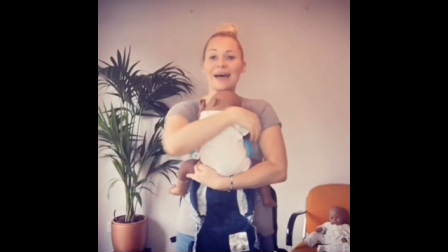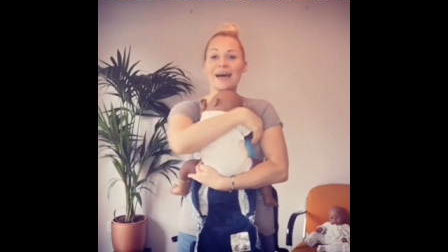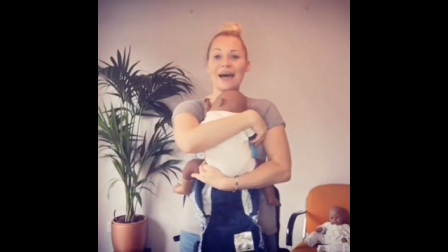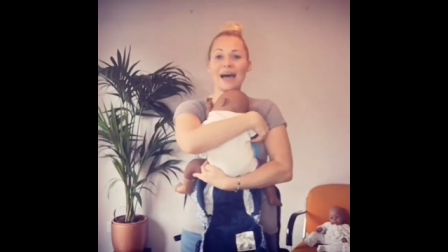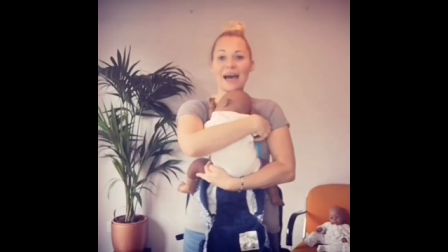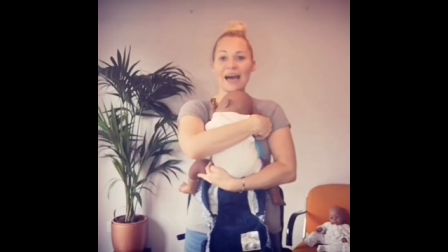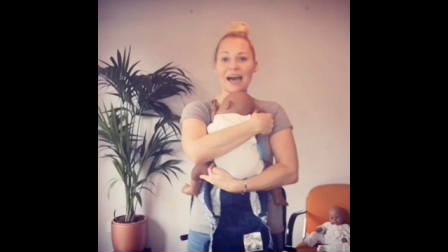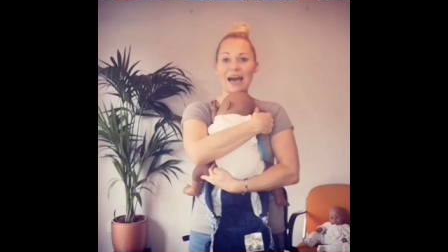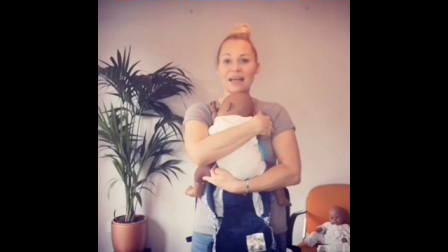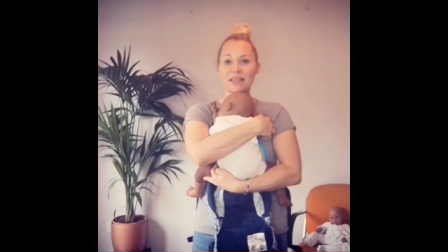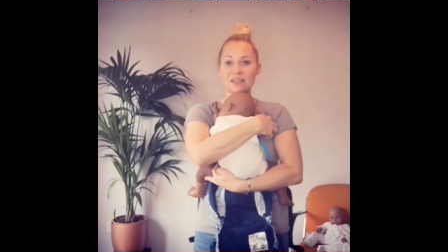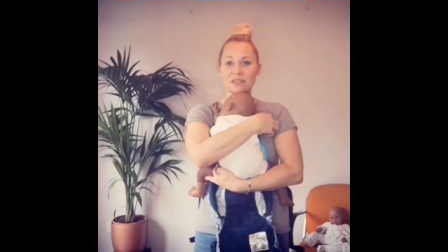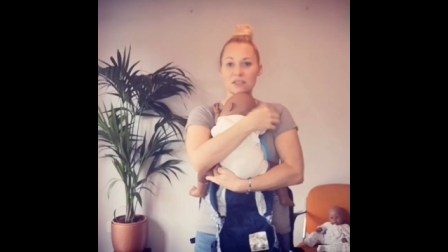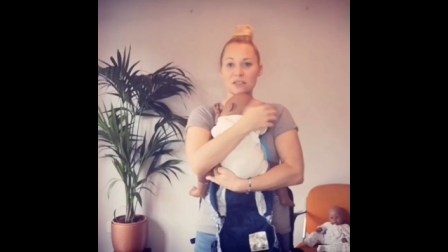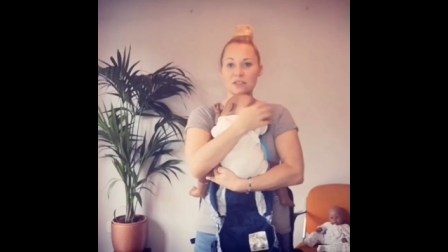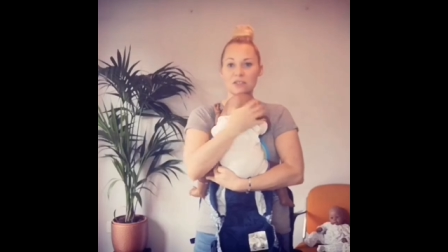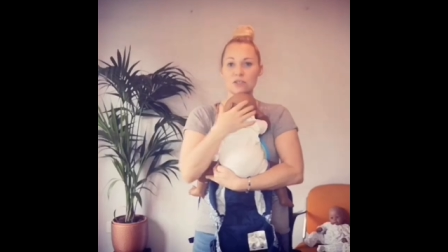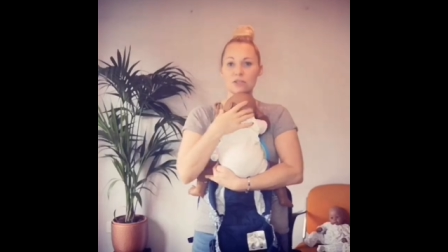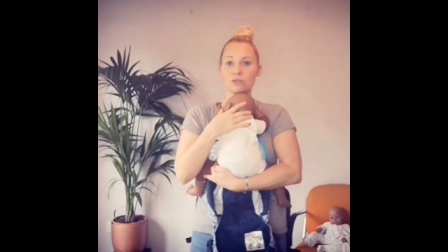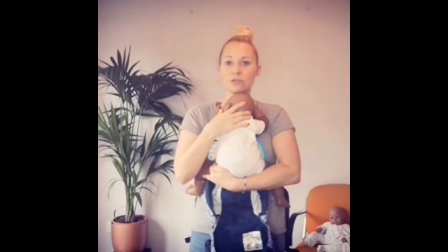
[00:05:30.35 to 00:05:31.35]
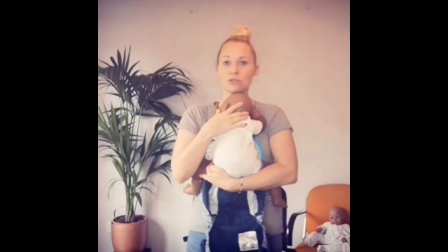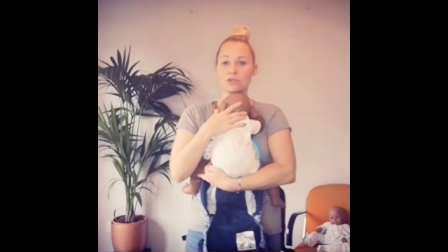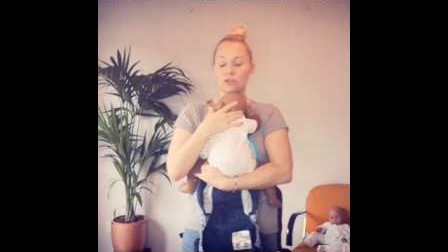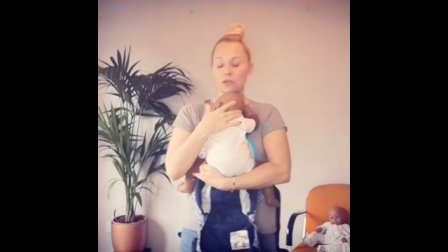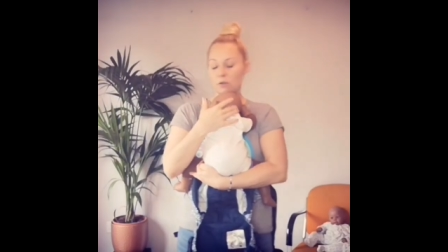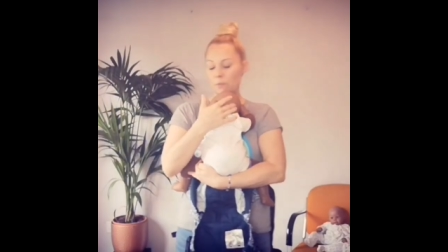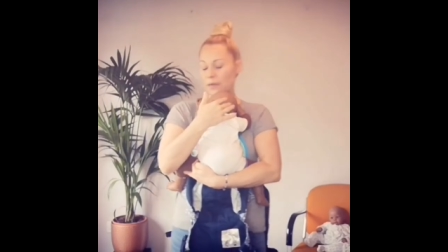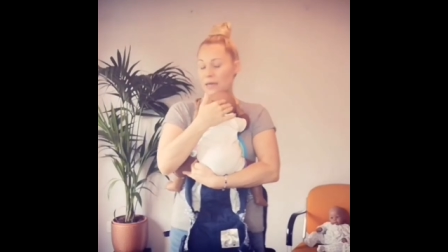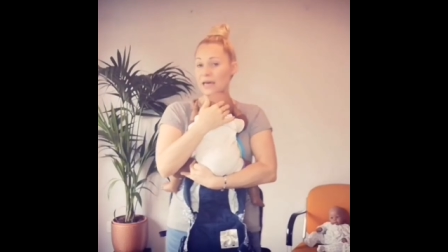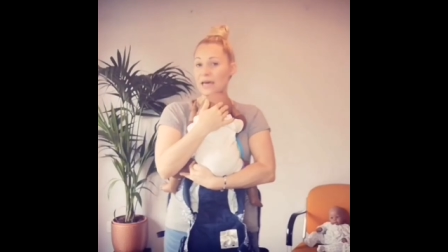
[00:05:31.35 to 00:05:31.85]
Her hands are tucked
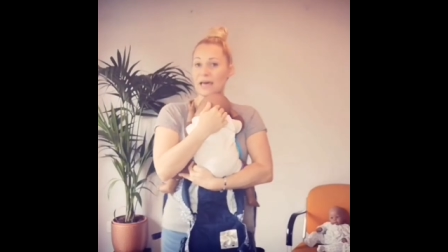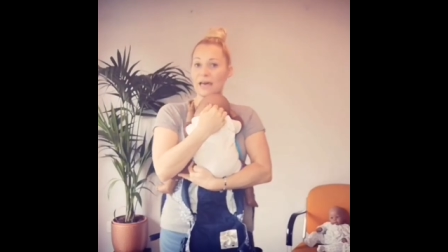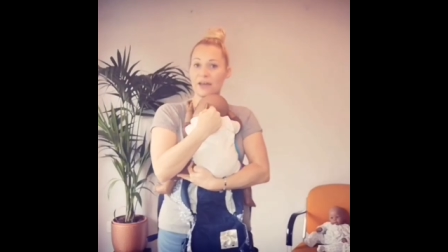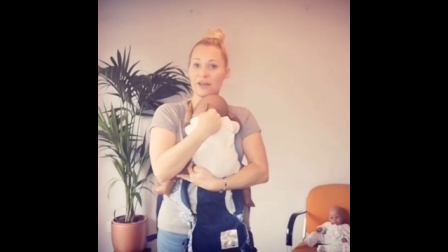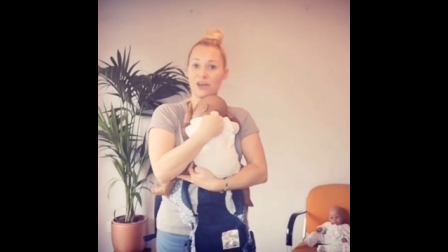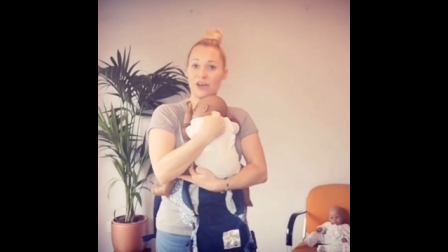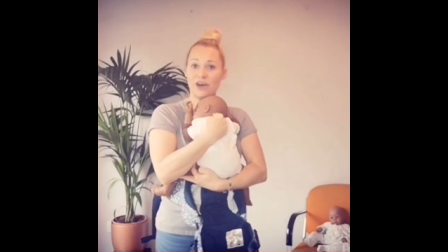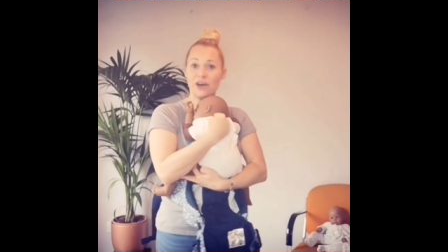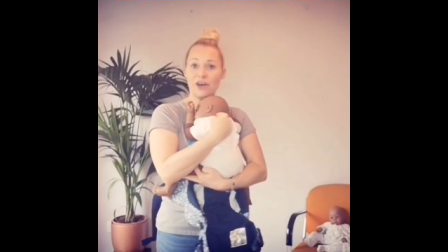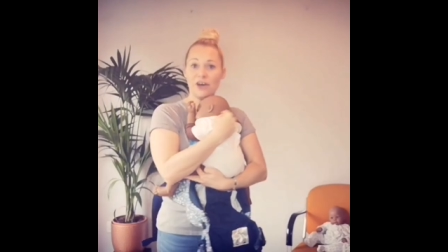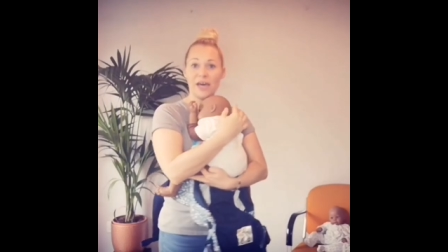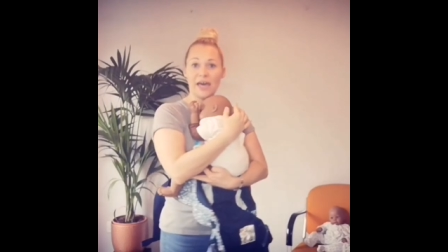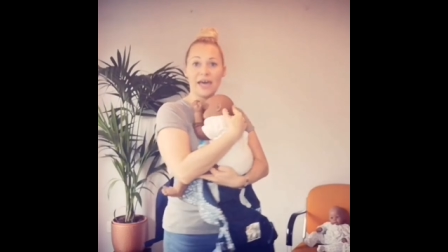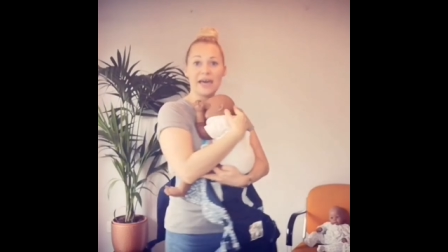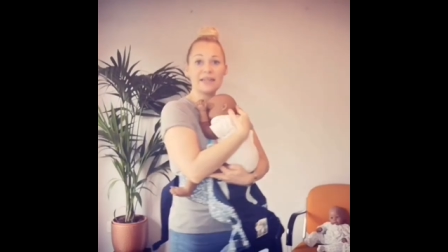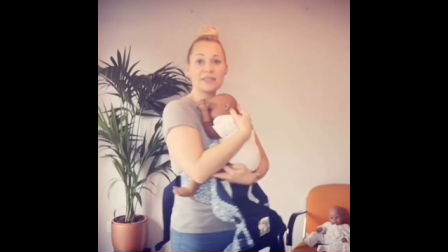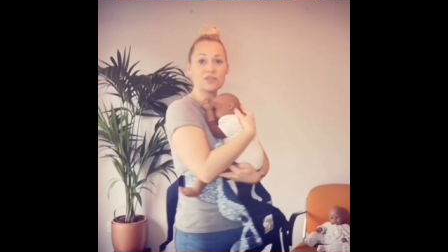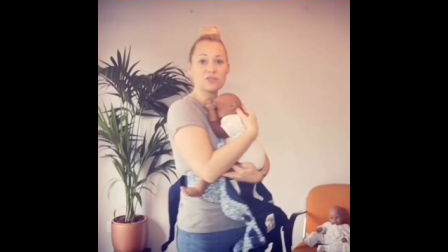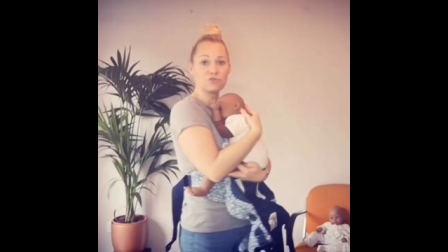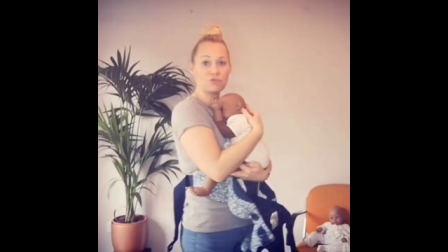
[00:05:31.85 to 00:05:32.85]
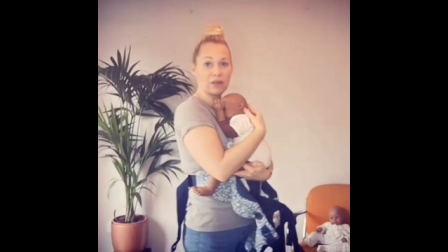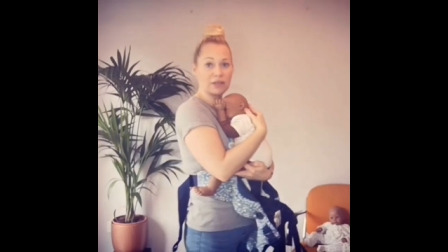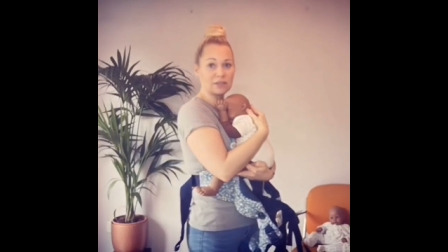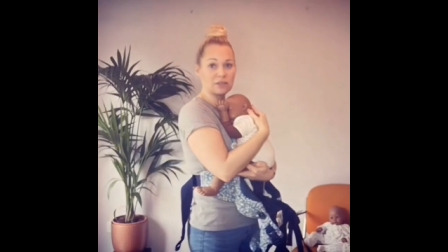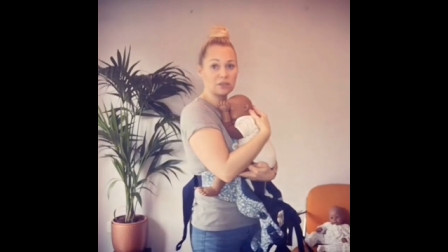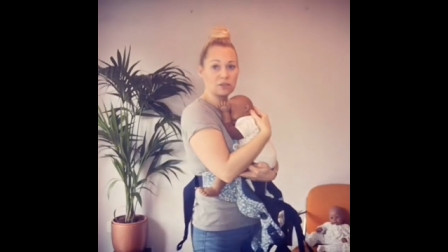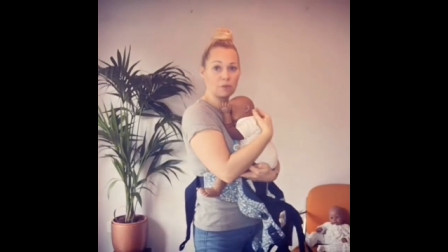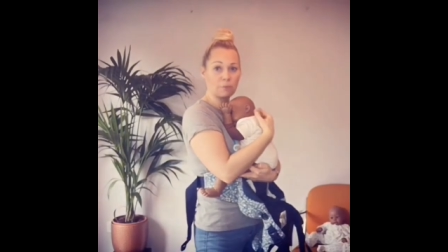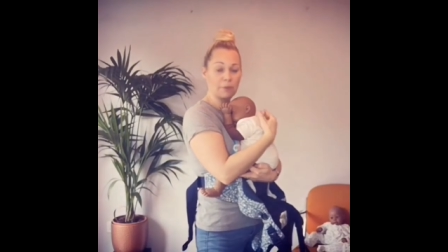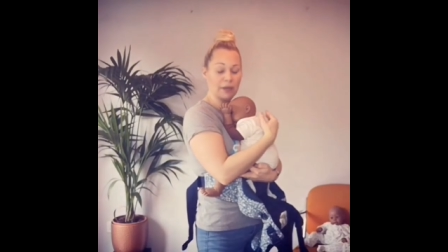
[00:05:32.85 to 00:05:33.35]
up and her head is
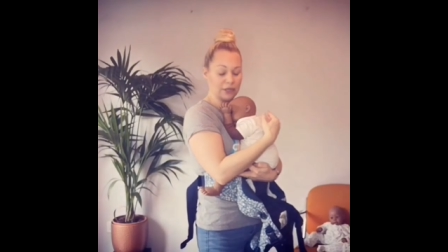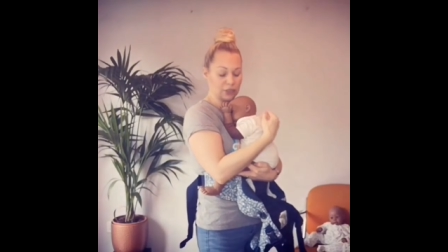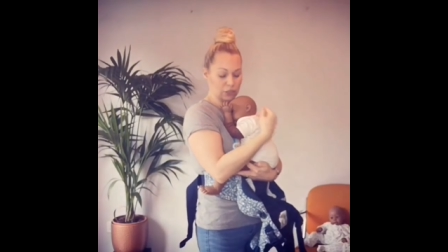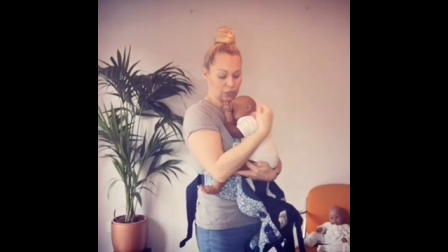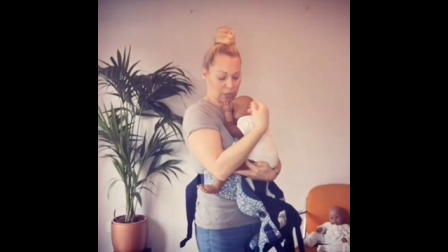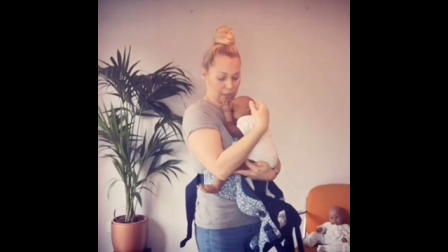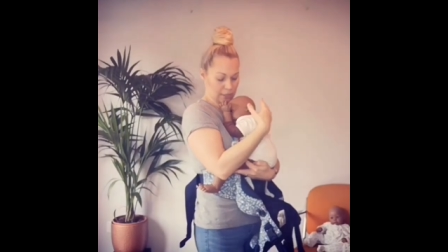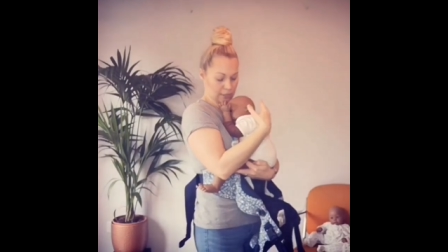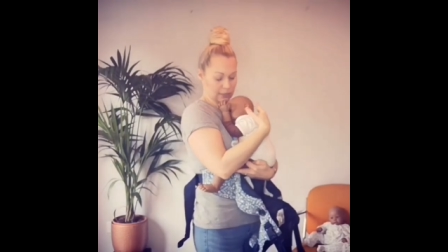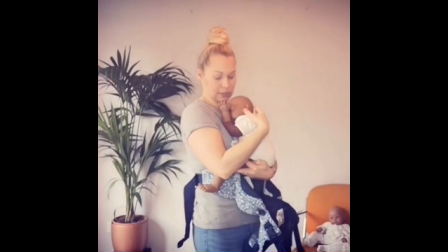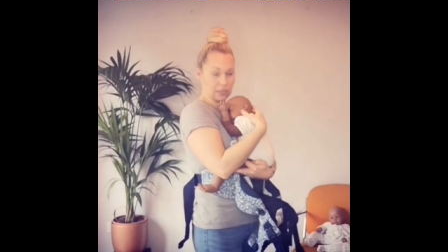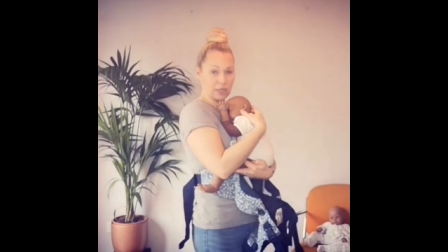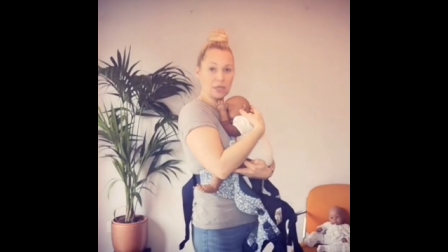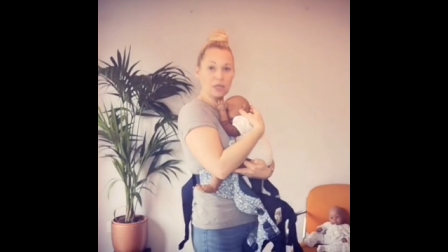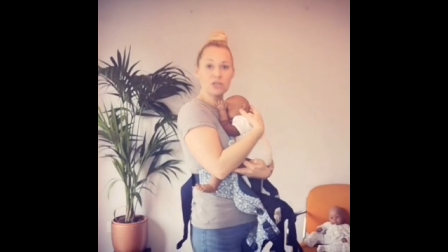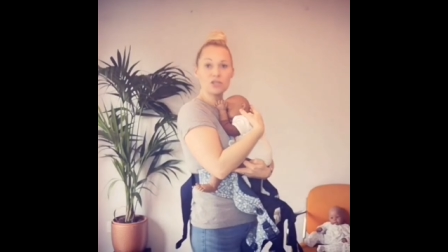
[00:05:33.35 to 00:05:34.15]
rested on my chest.